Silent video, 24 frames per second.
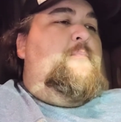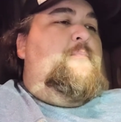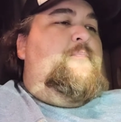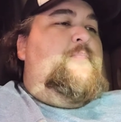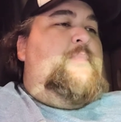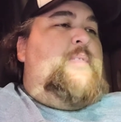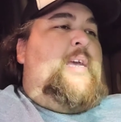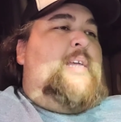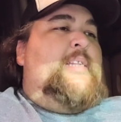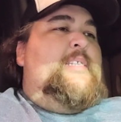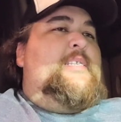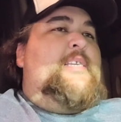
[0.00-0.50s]

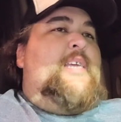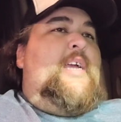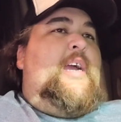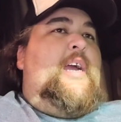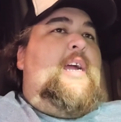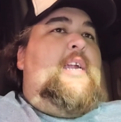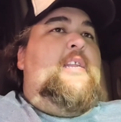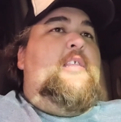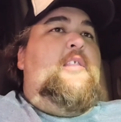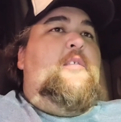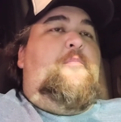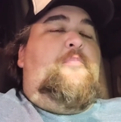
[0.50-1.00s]
that's
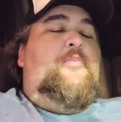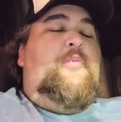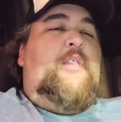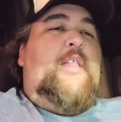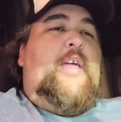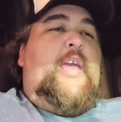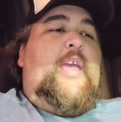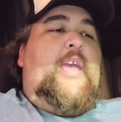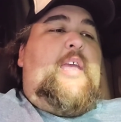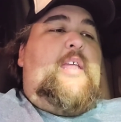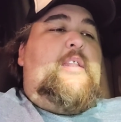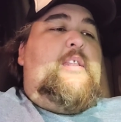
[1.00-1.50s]
kind of the
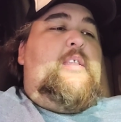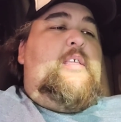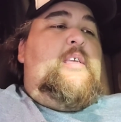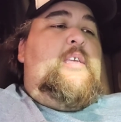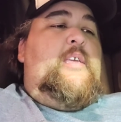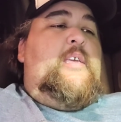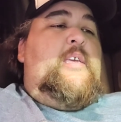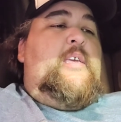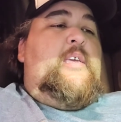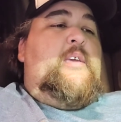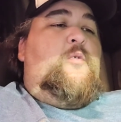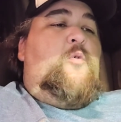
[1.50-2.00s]
plan,
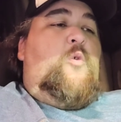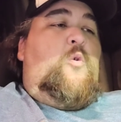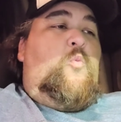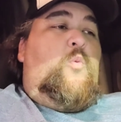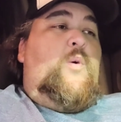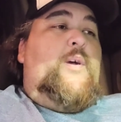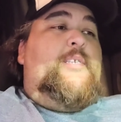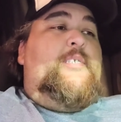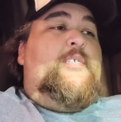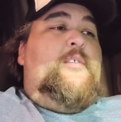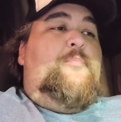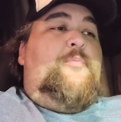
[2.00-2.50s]
or
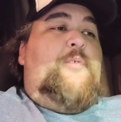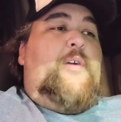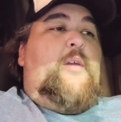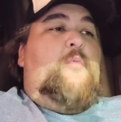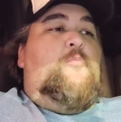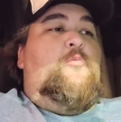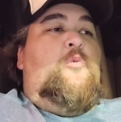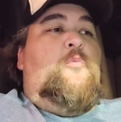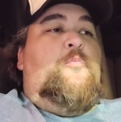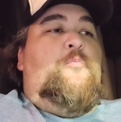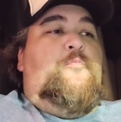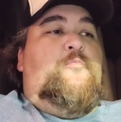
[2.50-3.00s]
was the plan.
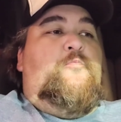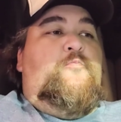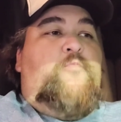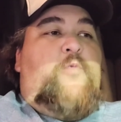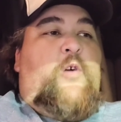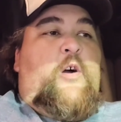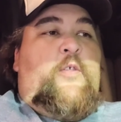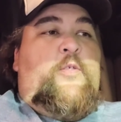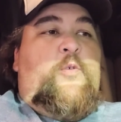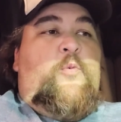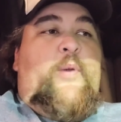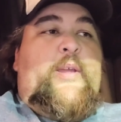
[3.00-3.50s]
Well,
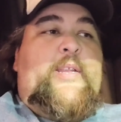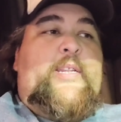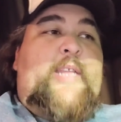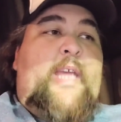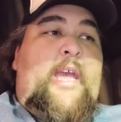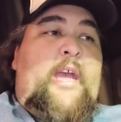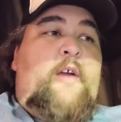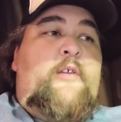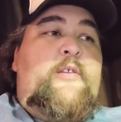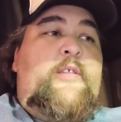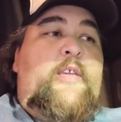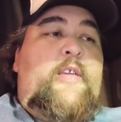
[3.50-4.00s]
on the way
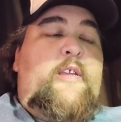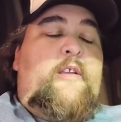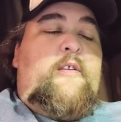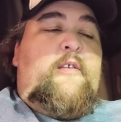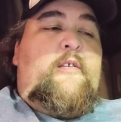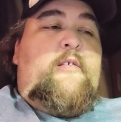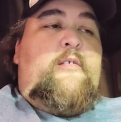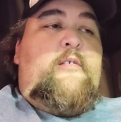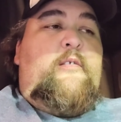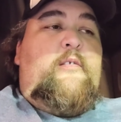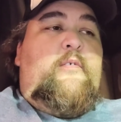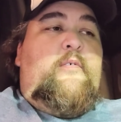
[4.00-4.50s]
down
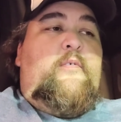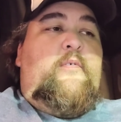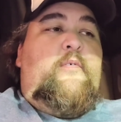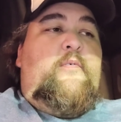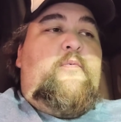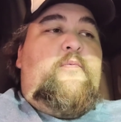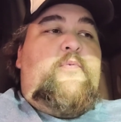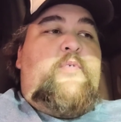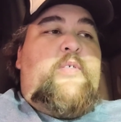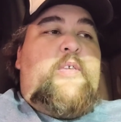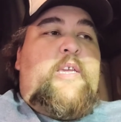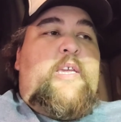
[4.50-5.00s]
here,
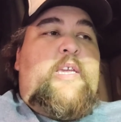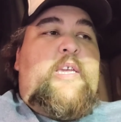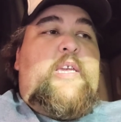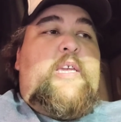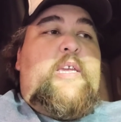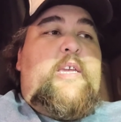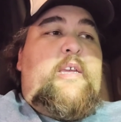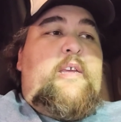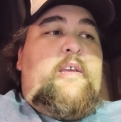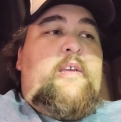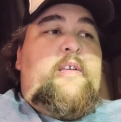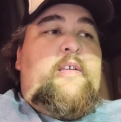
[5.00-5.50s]

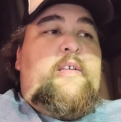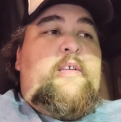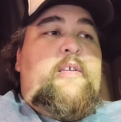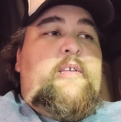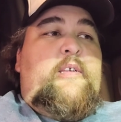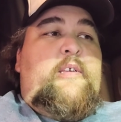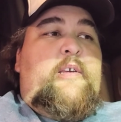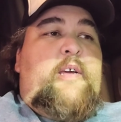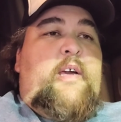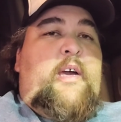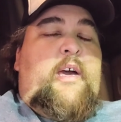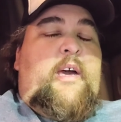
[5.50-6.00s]
the
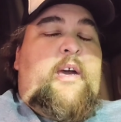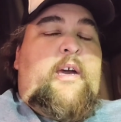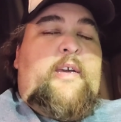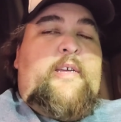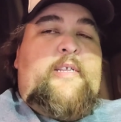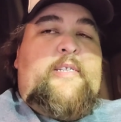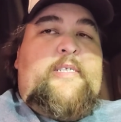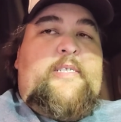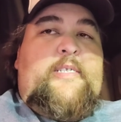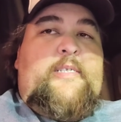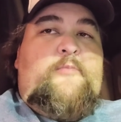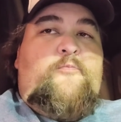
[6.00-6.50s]

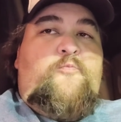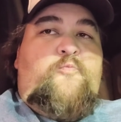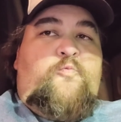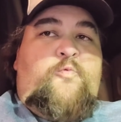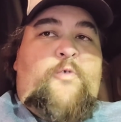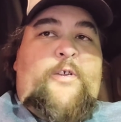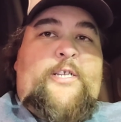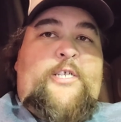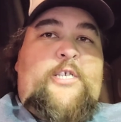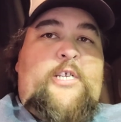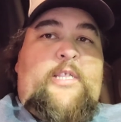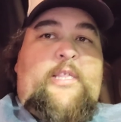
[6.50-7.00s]

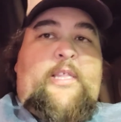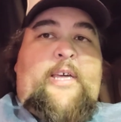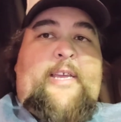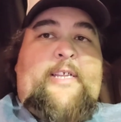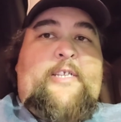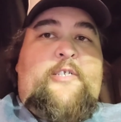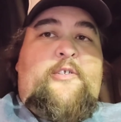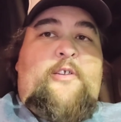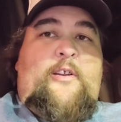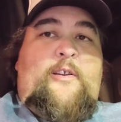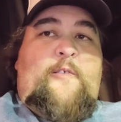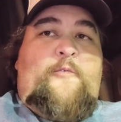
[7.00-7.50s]
regen
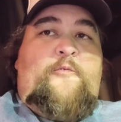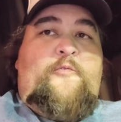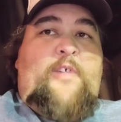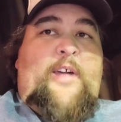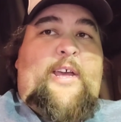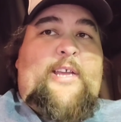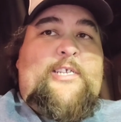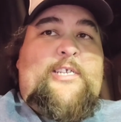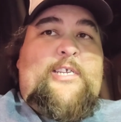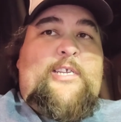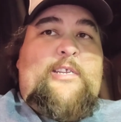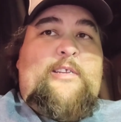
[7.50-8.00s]
light started
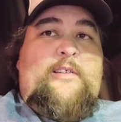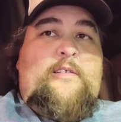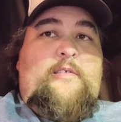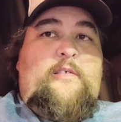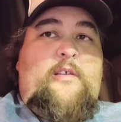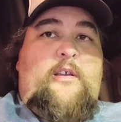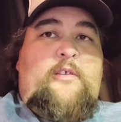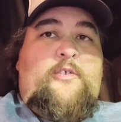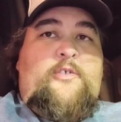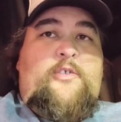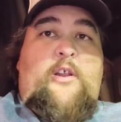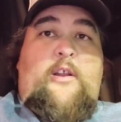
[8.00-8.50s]
flashing,
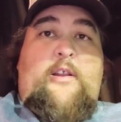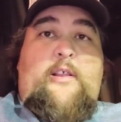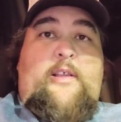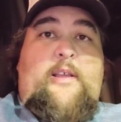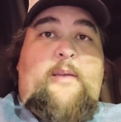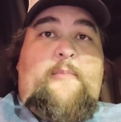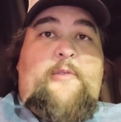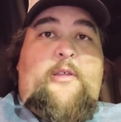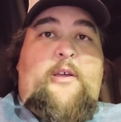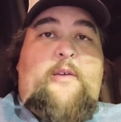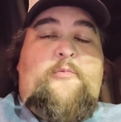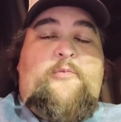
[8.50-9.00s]
or started
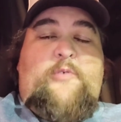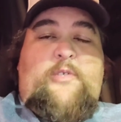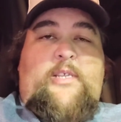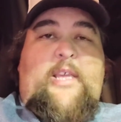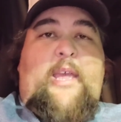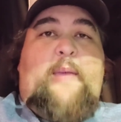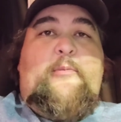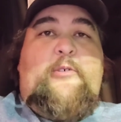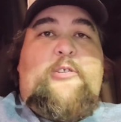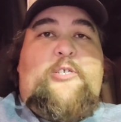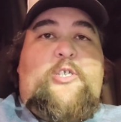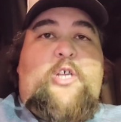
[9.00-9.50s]
coming on,
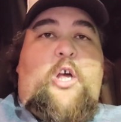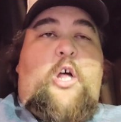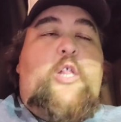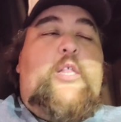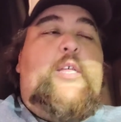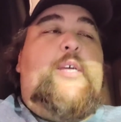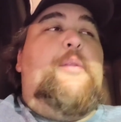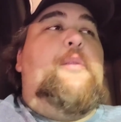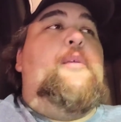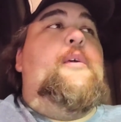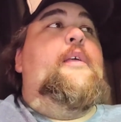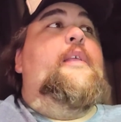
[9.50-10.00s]
came on
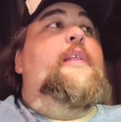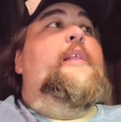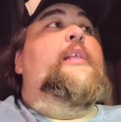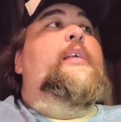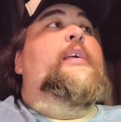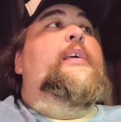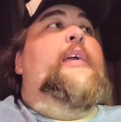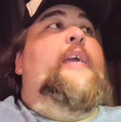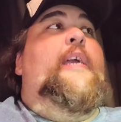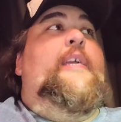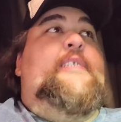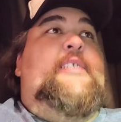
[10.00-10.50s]
solid
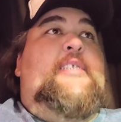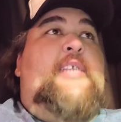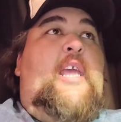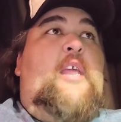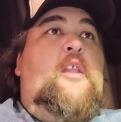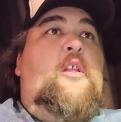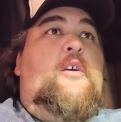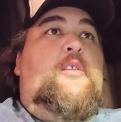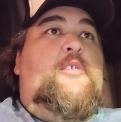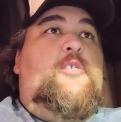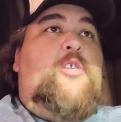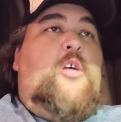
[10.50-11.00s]
and stayed
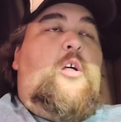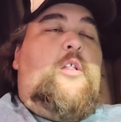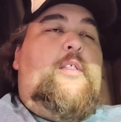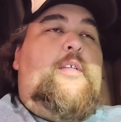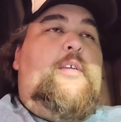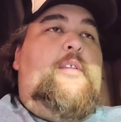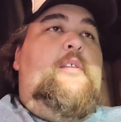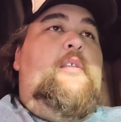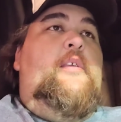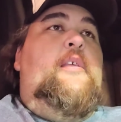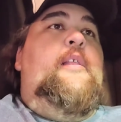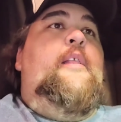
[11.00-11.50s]
on
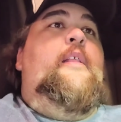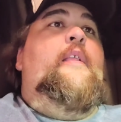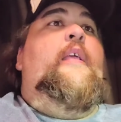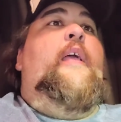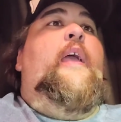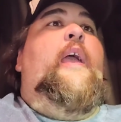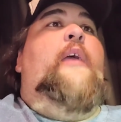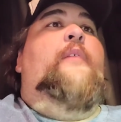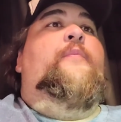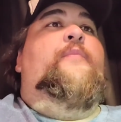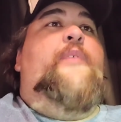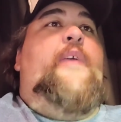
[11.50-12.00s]
solid.
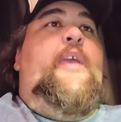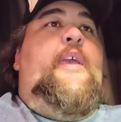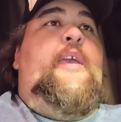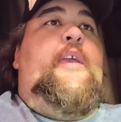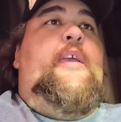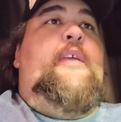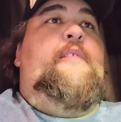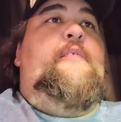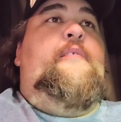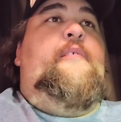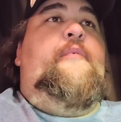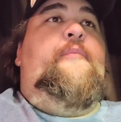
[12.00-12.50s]
And
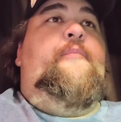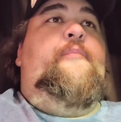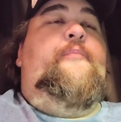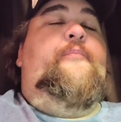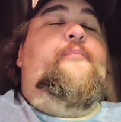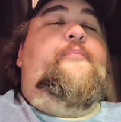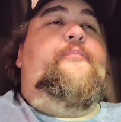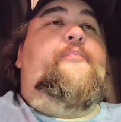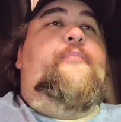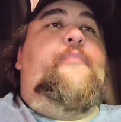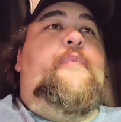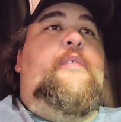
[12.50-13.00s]
then
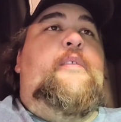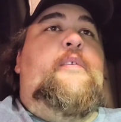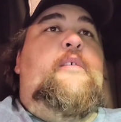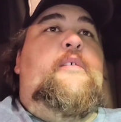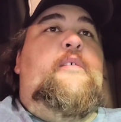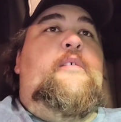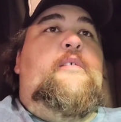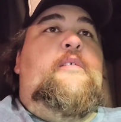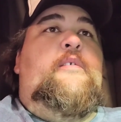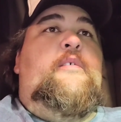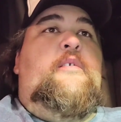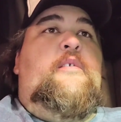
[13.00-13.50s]

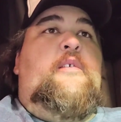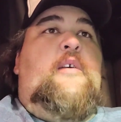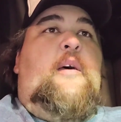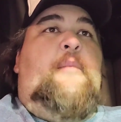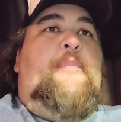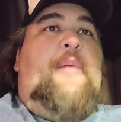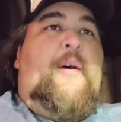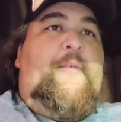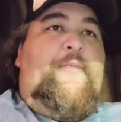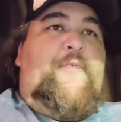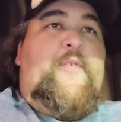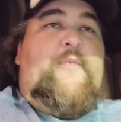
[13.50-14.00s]

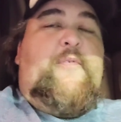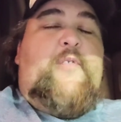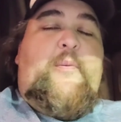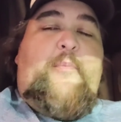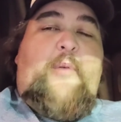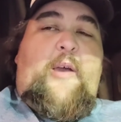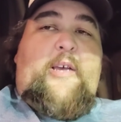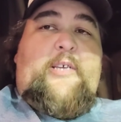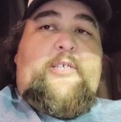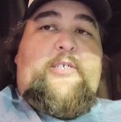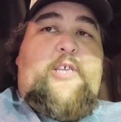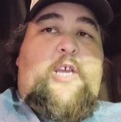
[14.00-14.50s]
about 50
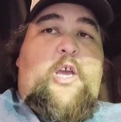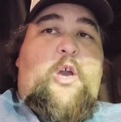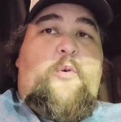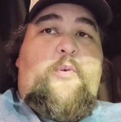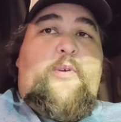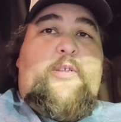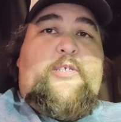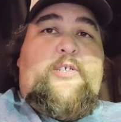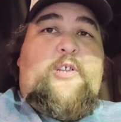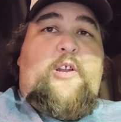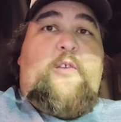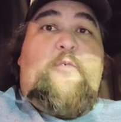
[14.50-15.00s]
miles ago,
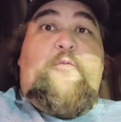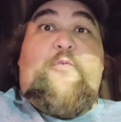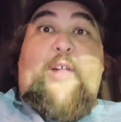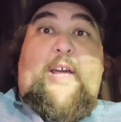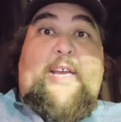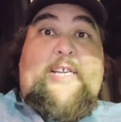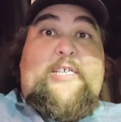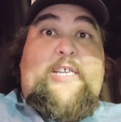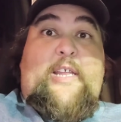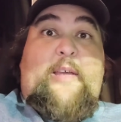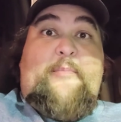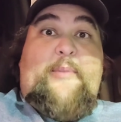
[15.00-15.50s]
it started
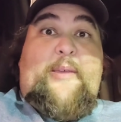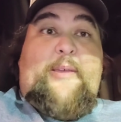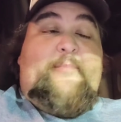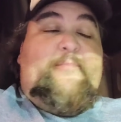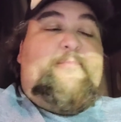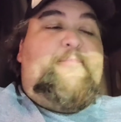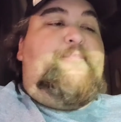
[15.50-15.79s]
flashing at me,